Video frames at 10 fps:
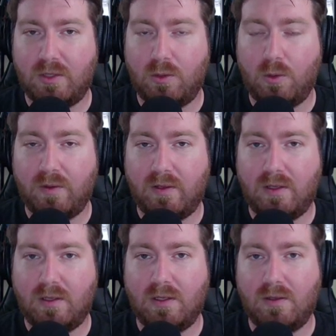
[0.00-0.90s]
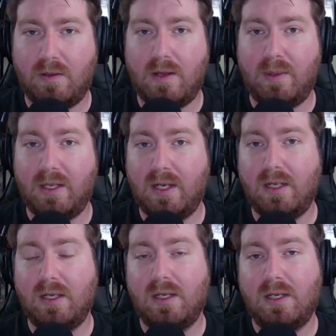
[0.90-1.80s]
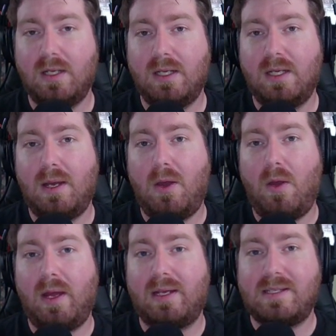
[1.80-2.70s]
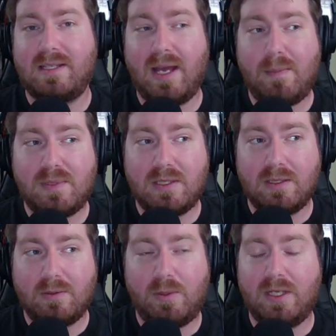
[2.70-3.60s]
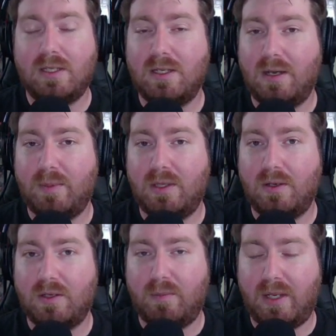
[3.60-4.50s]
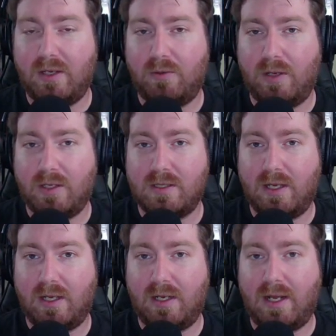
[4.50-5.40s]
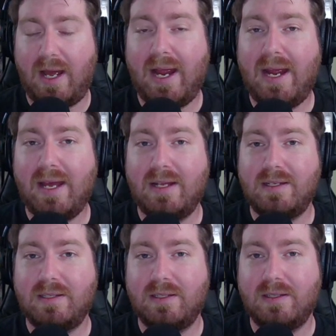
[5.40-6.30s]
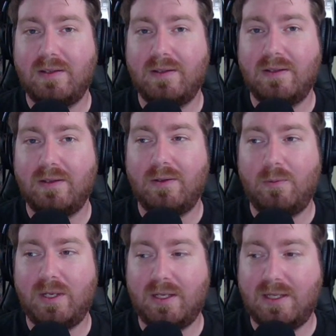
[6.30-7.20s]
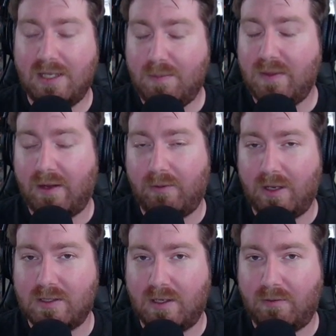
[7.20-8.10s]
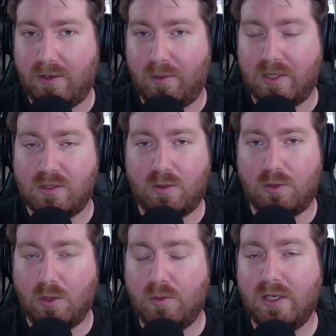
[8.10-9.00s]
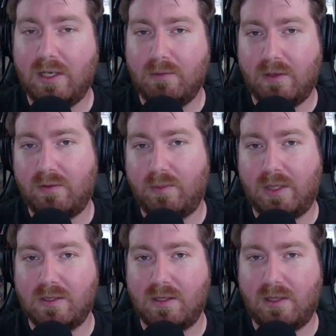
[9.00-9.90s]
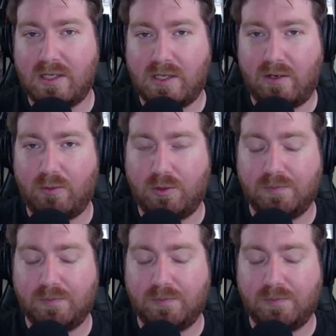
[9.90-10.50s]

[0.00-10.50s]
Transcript: to Orthian in the beginning, except we can copy our commander Roxanne, and we can keep that Roxanne around because we don't need to get rid of it because of the legendary rule.